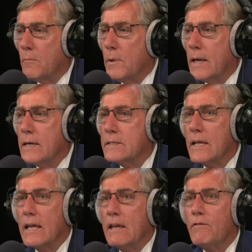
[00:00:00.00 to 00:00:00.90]
because
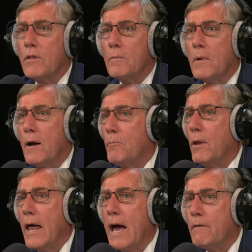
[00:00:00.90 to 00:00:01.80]
they give them a
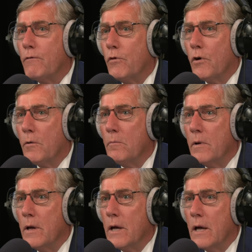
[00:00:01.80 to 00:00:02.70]
platform
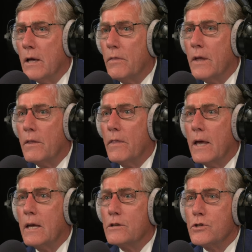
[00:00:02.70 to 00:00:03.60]
that
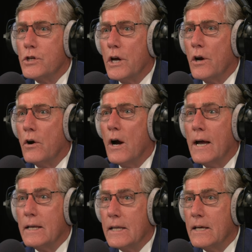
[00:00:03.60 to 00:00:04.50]
they can share
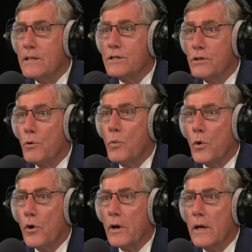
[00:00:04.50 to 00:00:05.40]
ideas that
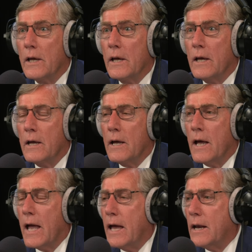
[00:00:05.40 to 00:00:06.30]
work.
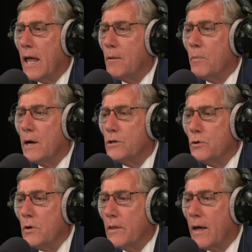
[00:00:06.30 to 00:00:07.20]
Mm-hmm. And, and by
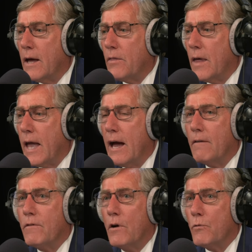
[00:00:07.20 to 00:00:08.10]
doing that, they
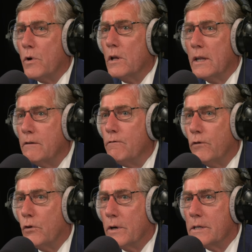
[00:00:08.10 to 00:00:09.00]
have a real
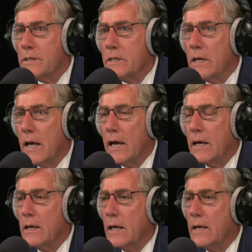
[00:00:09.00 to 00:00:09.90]
influence.
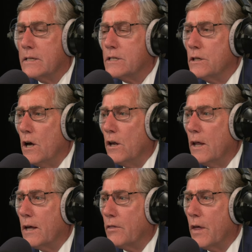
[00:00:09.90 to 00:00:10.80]
And it's not
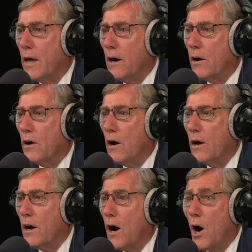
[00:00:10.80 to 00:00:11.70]
like they are
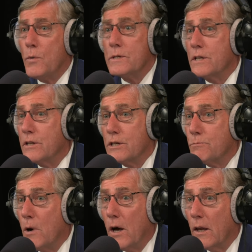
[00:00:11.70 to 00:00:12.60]
always in the
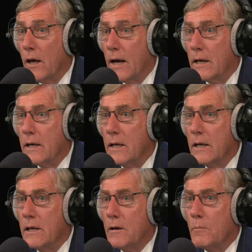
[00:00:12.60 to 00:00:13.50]
spotlight,
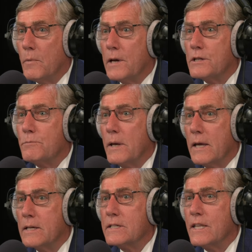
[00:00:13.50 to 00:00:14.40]
but it's
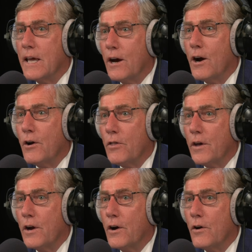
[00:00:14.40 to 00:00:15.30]
because they are
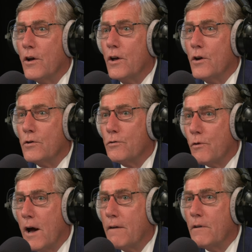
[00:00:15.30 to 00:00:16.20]
there
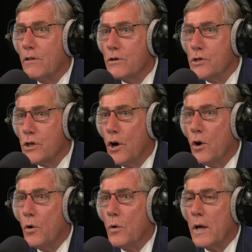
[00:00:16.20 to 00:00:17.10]
driving the
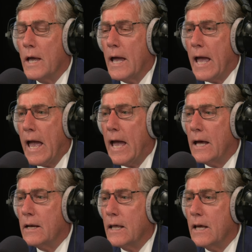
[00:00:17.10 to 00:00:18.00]
show
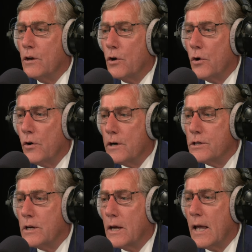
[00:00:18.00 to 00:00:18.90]
and
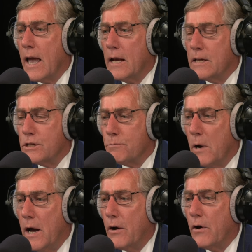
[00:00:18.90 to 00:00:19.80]
encouraging and
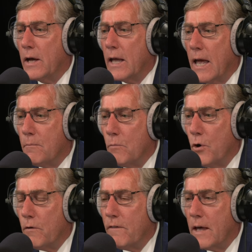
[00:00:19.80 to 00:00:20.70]
inspiring and
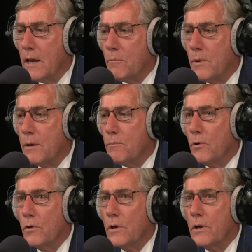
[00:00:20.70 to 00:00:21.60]
motivating
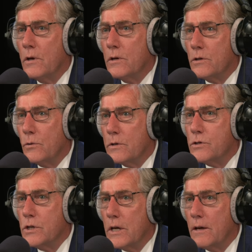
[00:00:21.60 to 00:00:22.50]
people to
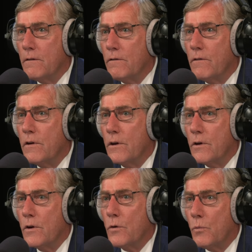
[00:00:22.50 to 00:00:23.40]
achieve
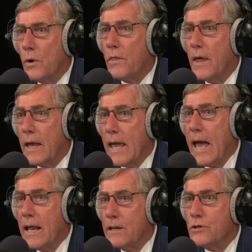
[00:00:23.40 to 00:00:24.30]
what they
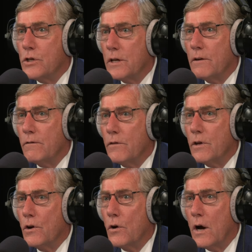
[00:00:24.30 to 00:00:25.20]
can achieve,
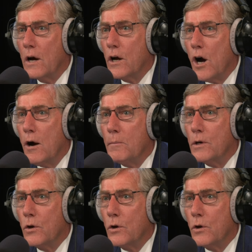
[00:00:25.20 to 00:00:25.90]
you know, a common